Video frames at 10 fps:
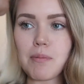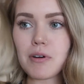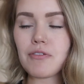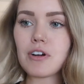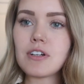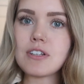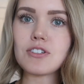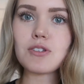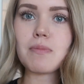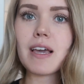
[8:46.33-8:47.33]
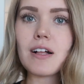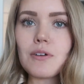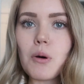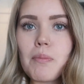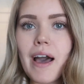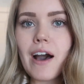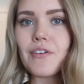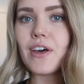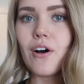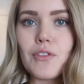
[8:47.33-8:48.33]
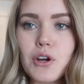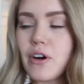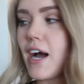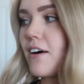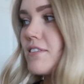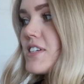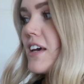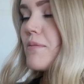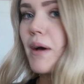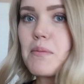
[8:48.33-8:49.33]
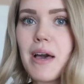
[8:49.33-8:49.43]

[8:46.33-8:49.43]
I prefer to just make a little pallet on the ground in my